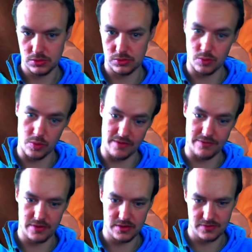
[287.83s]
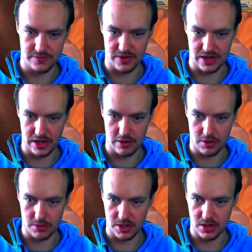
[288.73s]
with Valera
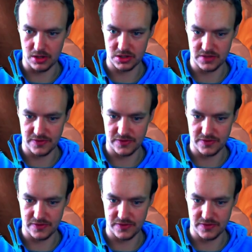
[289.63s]
by the looks of